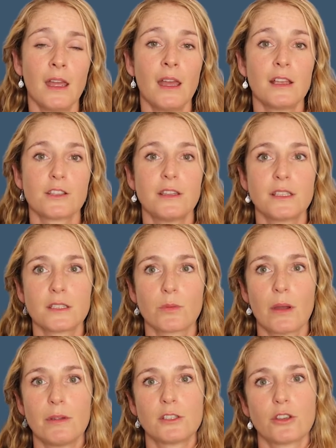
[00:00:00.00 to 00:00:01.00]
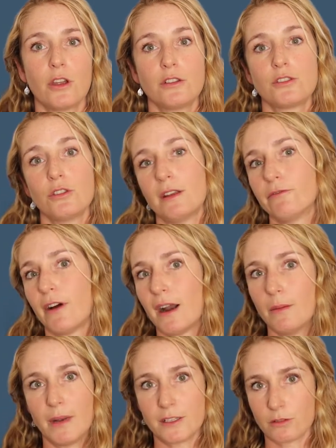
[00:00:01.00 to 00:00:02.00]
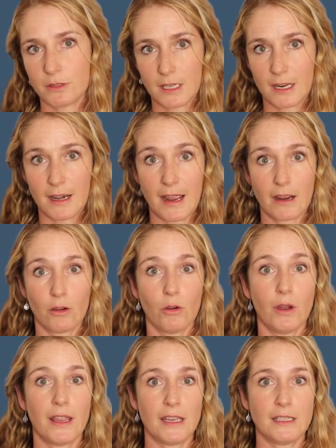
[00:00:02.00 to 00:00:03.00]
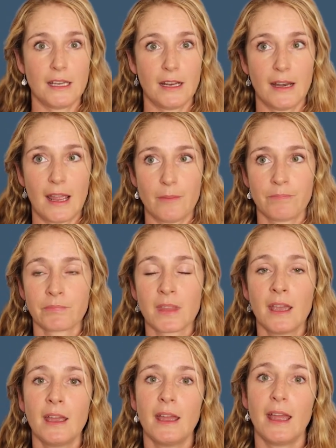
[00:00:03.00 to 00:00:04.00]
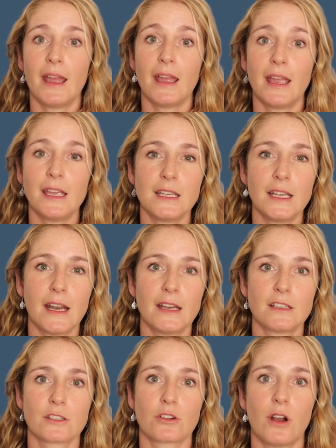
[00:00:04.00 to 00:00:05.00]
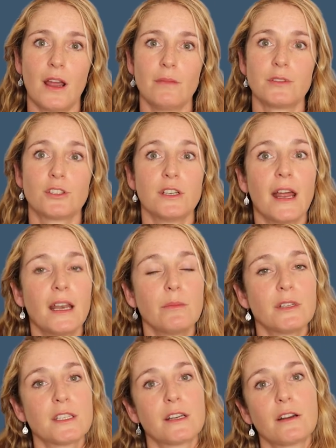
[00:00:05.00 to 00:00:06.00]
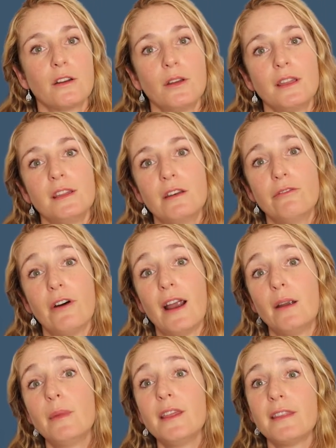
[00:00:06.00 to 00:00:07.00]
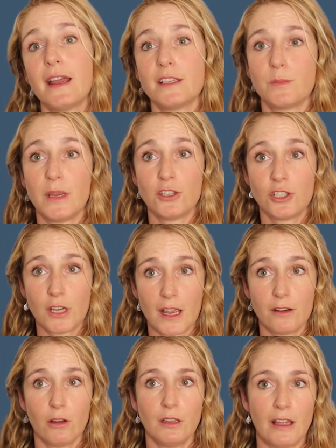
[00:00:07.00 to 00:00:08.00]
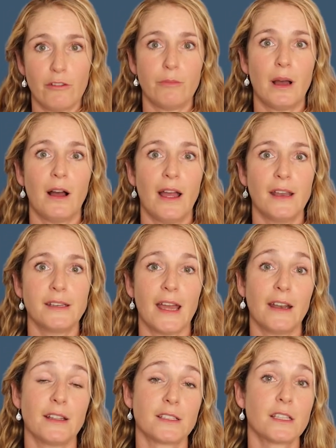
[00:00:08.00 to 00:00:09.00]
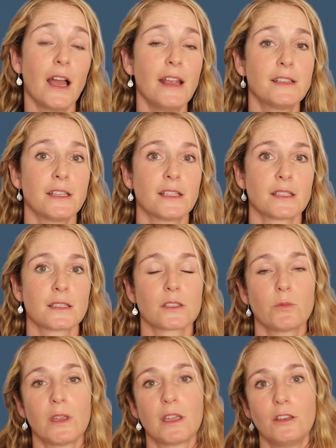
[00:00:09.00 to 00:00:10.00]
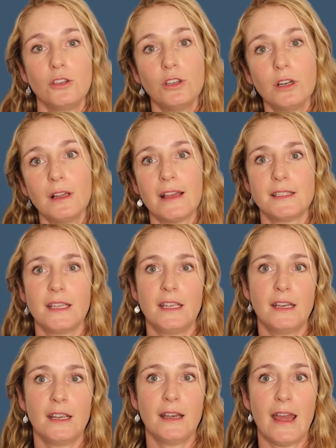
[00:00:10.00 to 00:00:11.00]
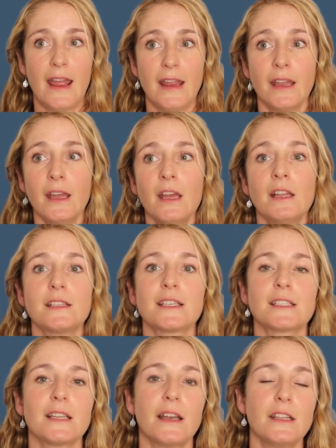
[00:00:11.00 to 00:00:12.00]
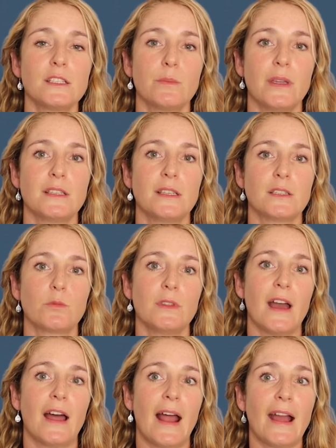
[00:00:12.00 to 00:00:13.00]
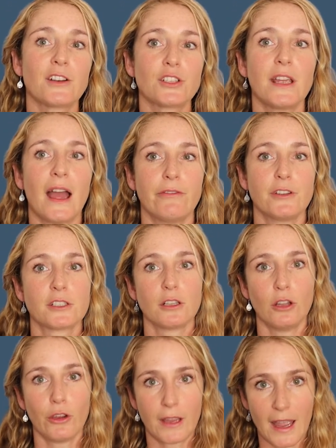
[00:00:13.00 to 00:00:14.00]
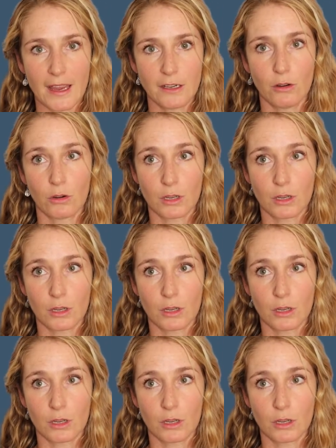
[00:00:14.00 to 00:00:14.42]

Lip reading: So this is where we turn to environmental DNA, or eDNA. eDNA describes genetic material in the environment that has been shed or left behind. And as scientists, we can utilize eDNA to study species without actually having to locate or